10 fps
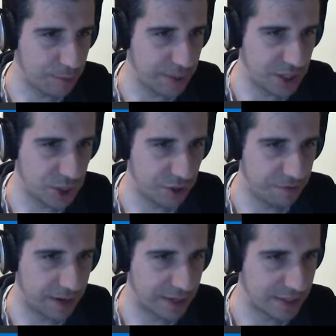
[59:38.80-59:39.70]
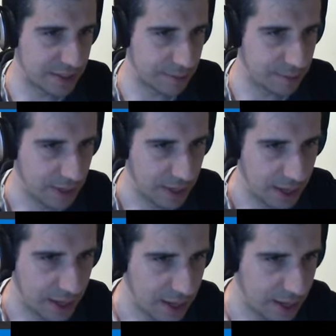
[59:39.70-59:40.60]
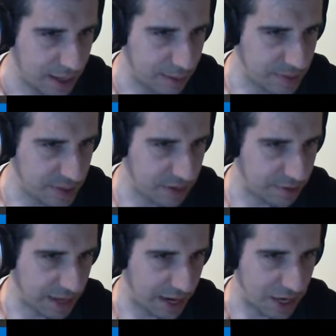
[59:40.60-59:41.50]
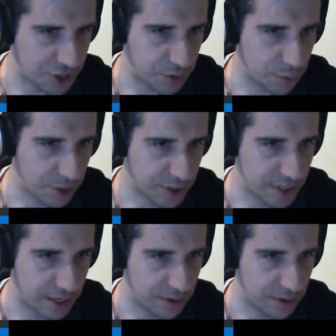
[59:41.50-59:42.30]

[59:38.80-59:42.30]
be std file system. Let me see if that actually works now.